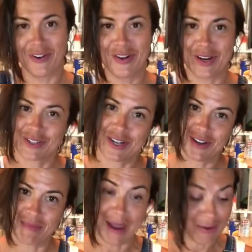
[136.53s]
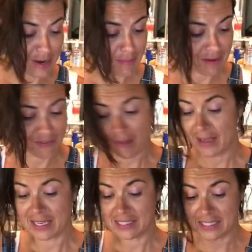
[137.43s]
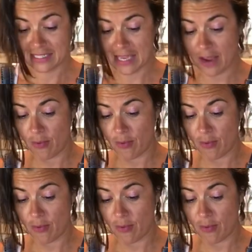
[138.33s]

and you guys are gonna hear the background of my family because this is how